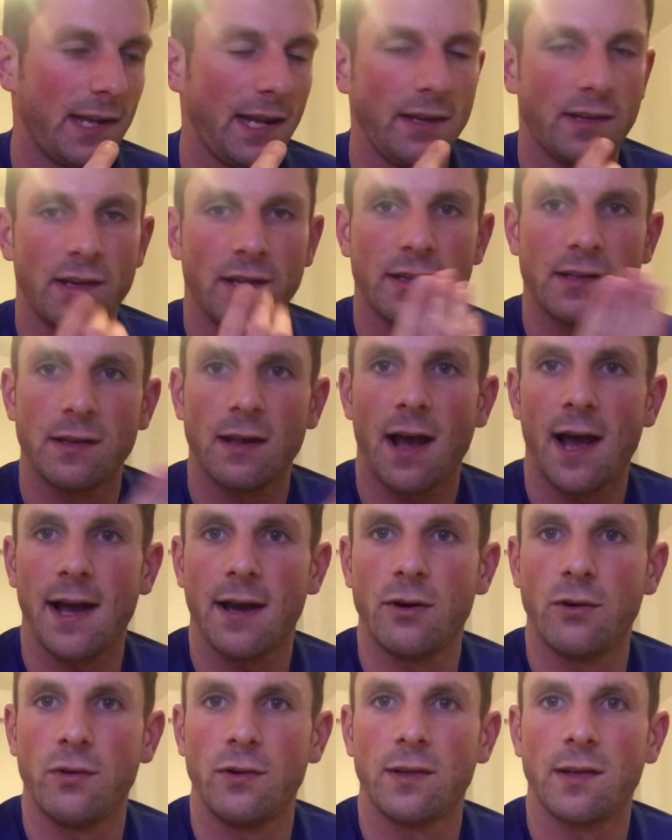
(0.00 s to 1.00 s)
teaching
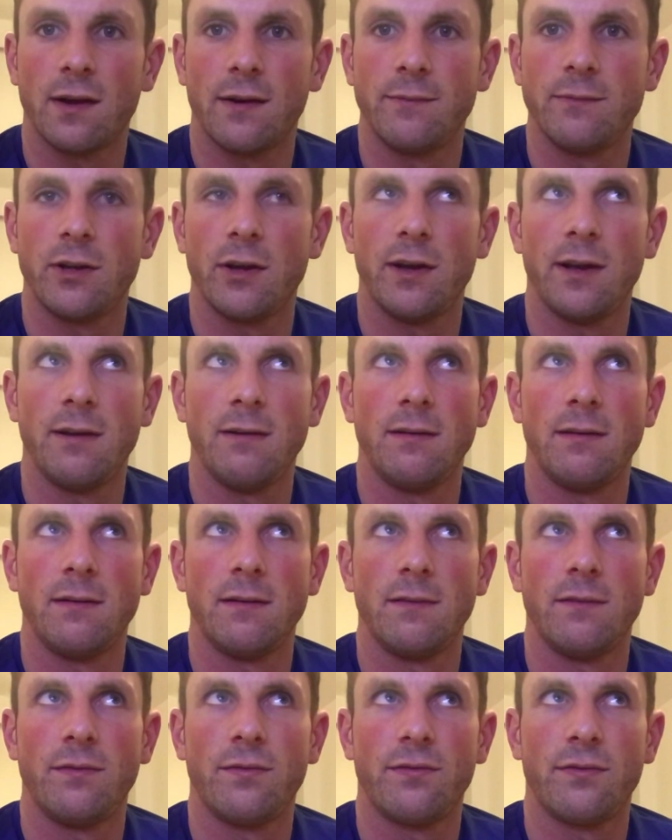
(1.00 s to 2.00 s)
cycle, so I'm doing
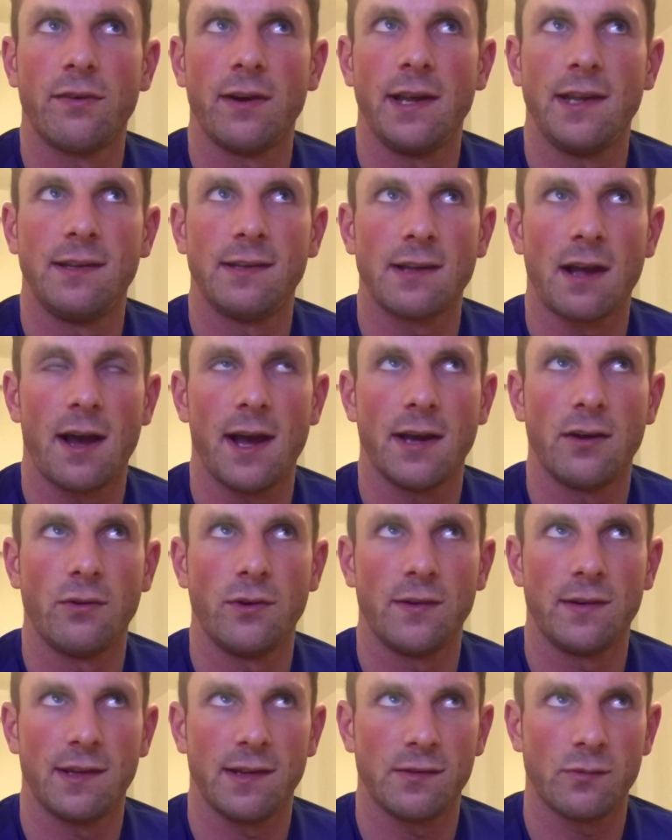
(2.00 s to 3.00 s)
3
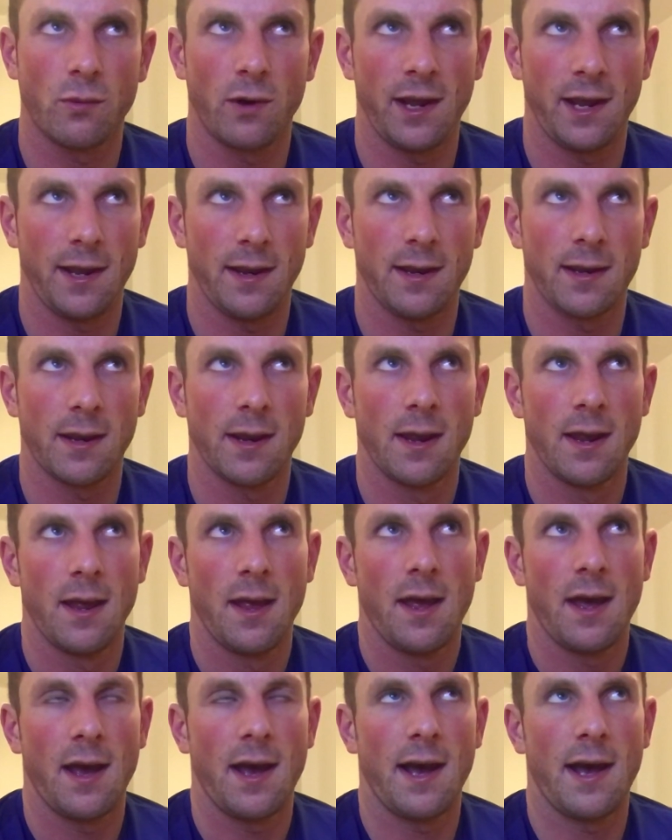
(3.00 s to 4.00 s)
cycles this week,
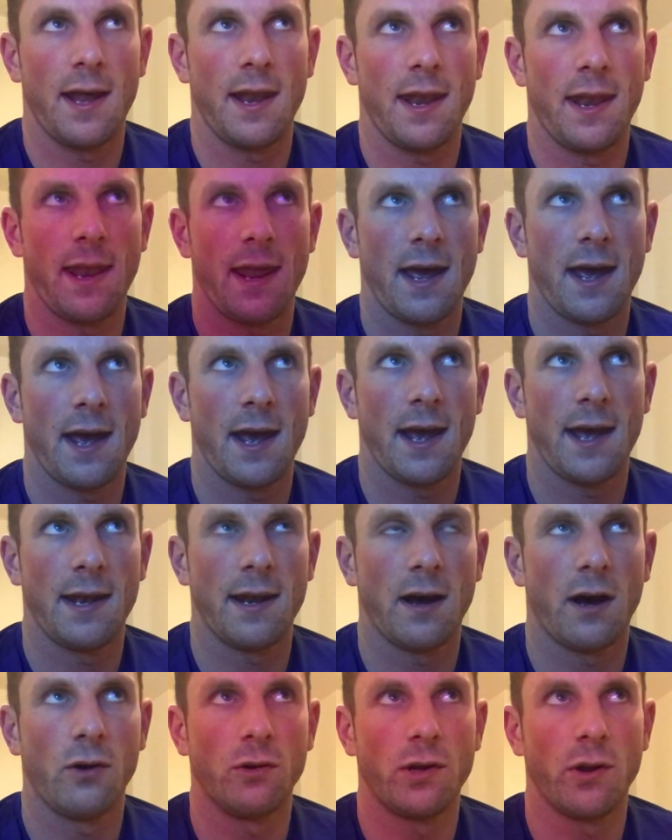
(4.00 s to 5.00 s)
and
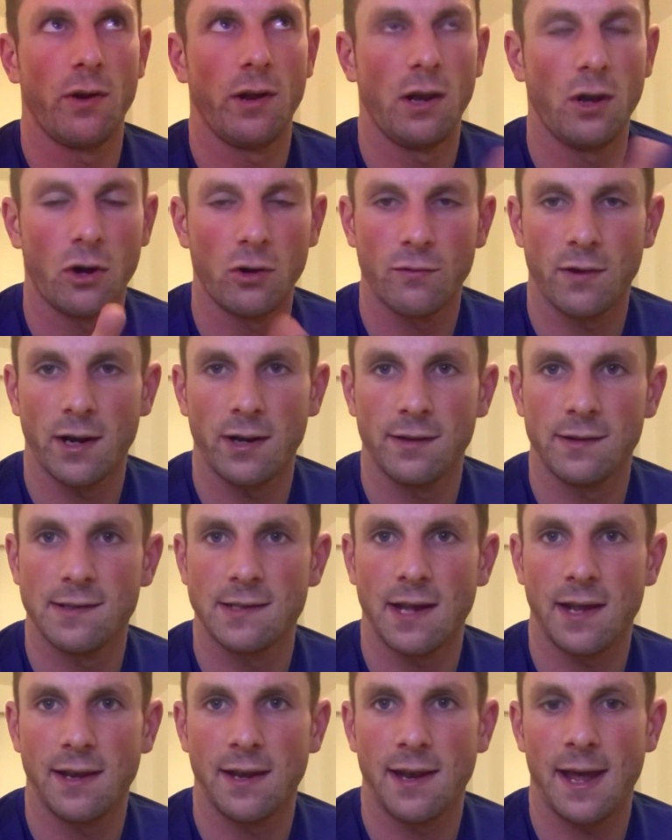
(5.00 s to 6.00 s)
then I'll do a long run on
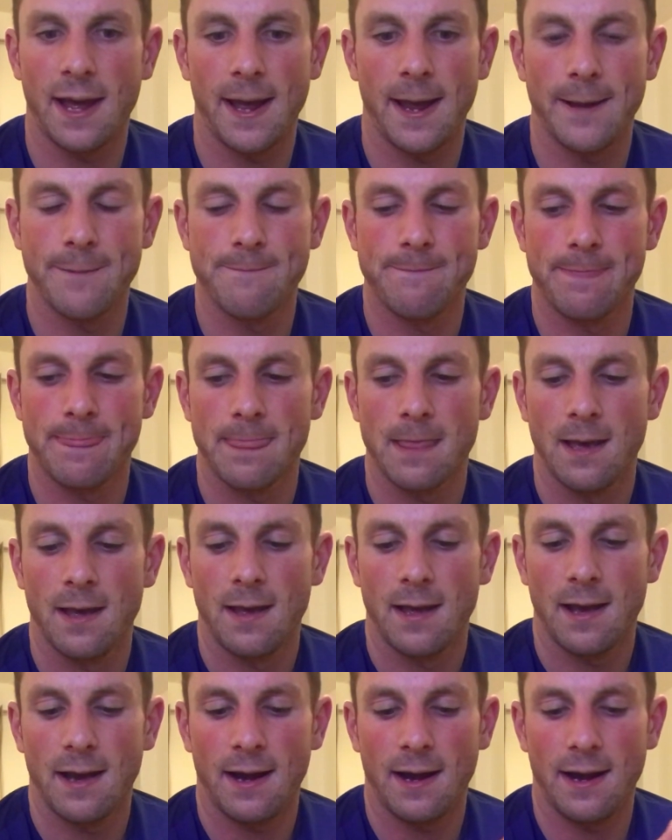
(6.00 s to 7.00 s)
Sunday,
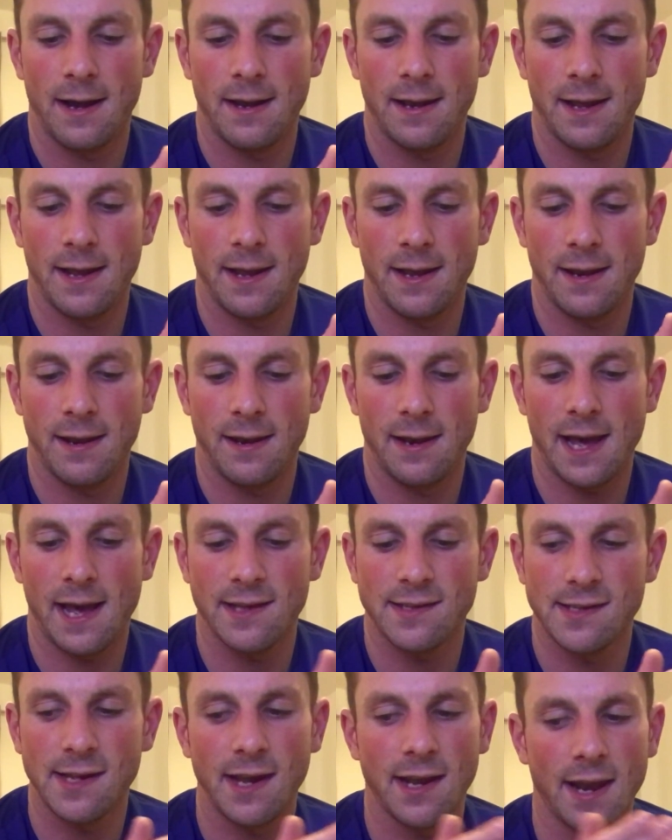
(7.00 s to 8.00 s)
and then
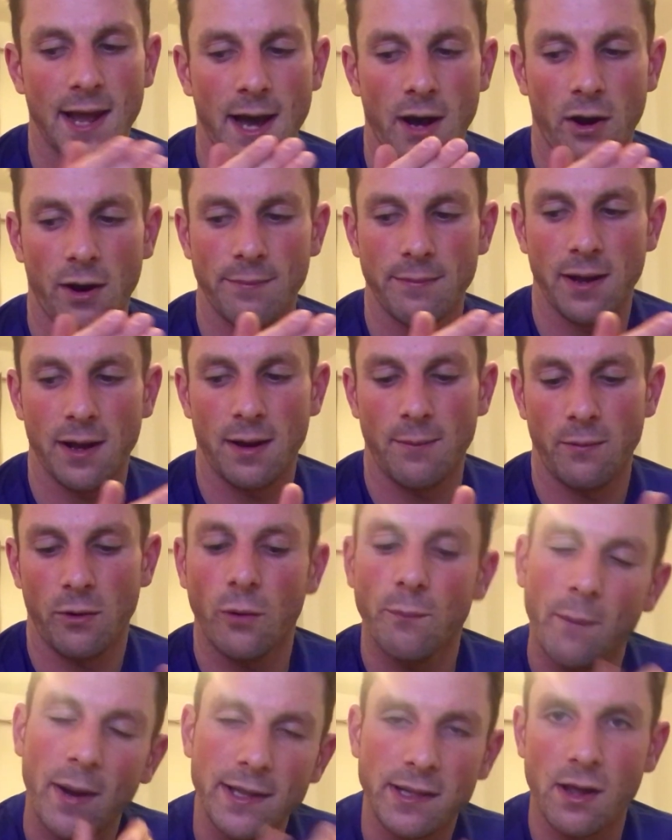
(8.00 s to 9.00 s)
that's it now. I'm
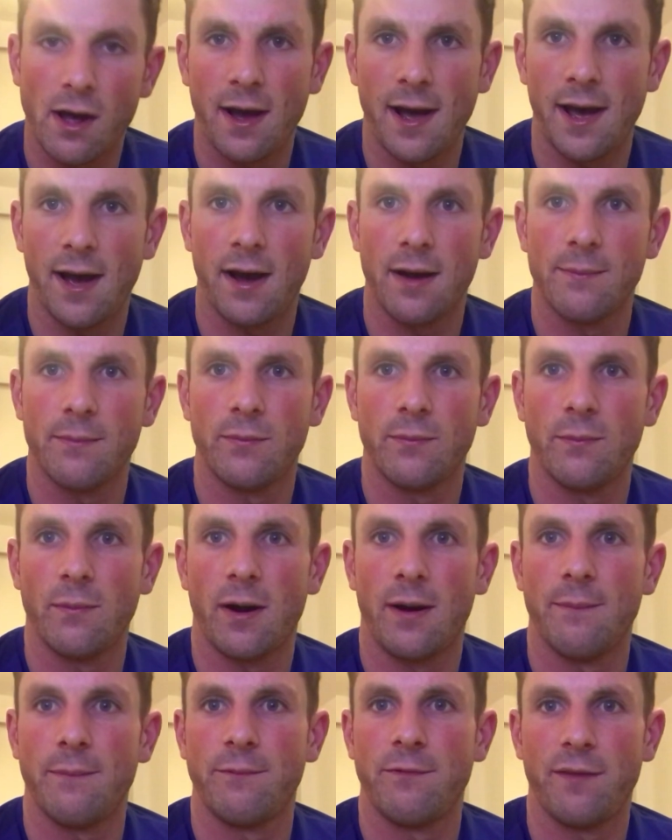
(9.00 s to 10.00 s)
on my diet,
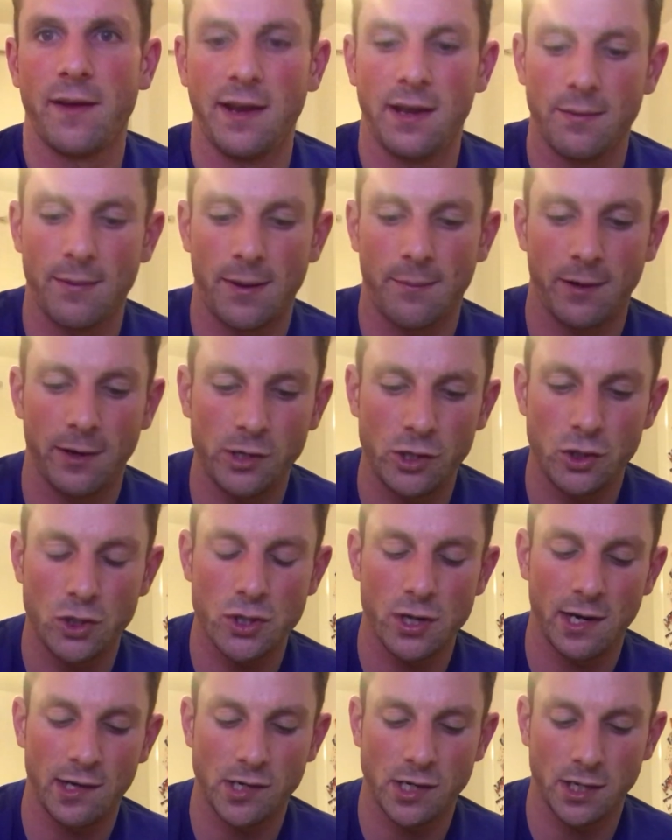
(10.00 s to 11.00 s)
I'm thinking about my
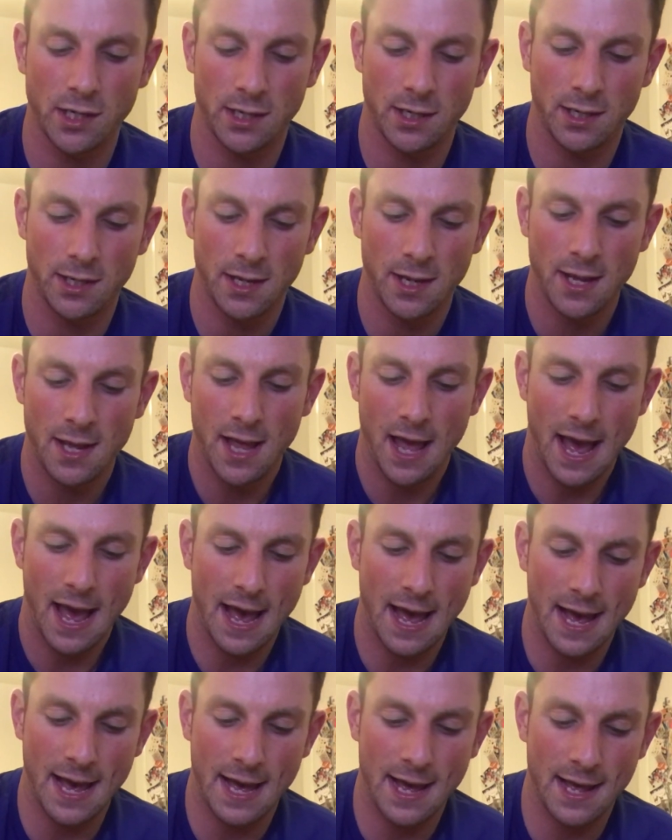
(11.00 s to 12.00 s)
nutrition,
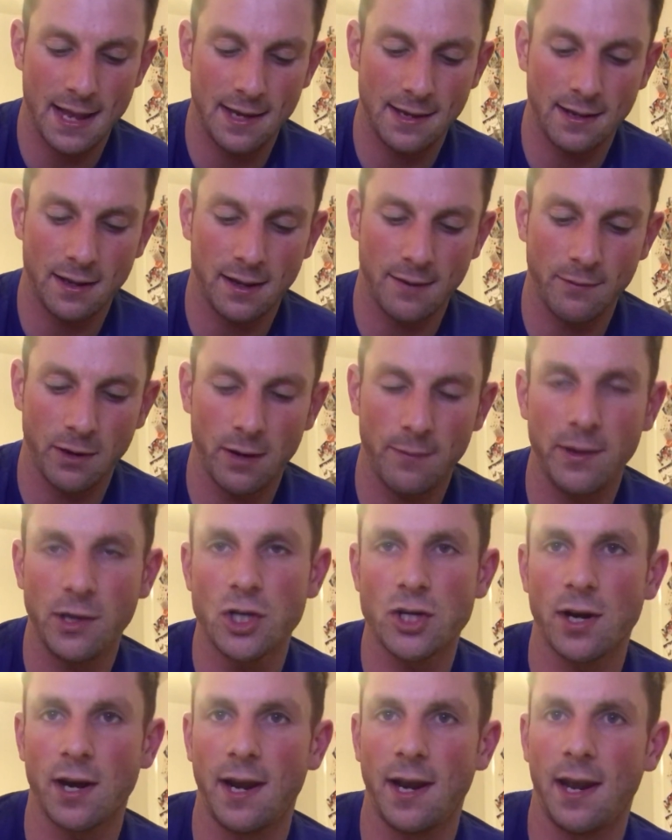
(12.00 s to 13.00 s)
and I'm going to be
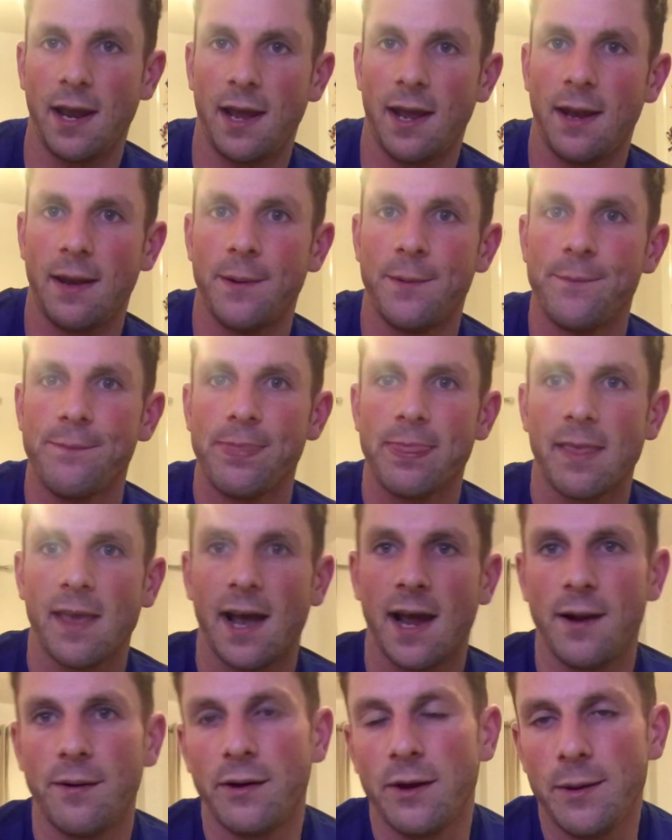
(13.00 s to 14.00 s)
training,
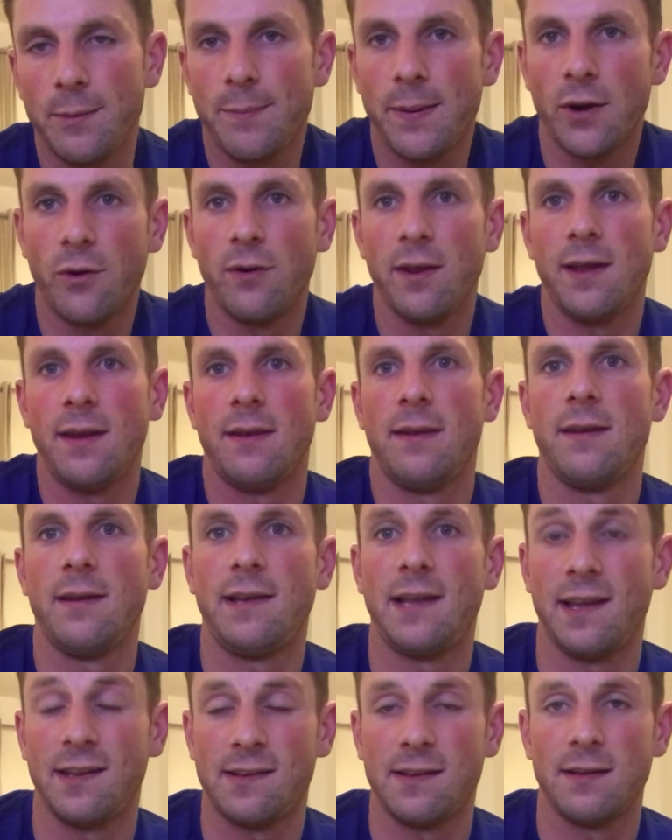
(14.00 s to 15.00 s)
and I'm going to be building the
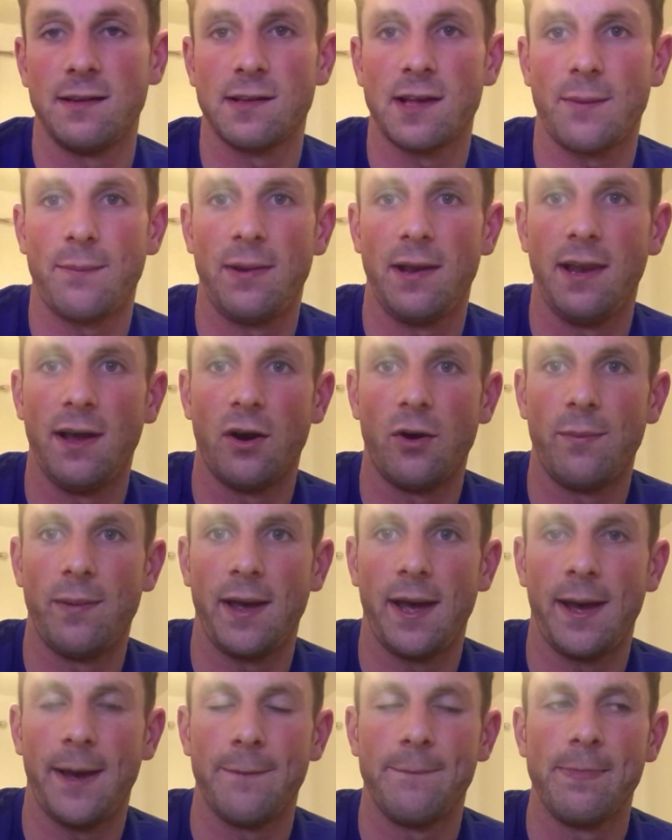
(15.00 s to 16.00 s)
distance up a little
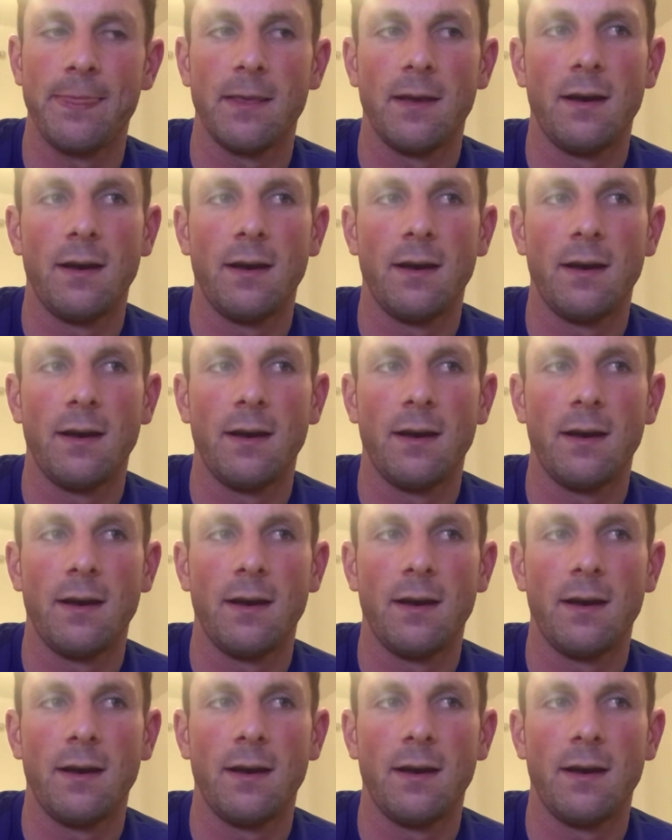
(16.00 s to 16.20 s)
bit.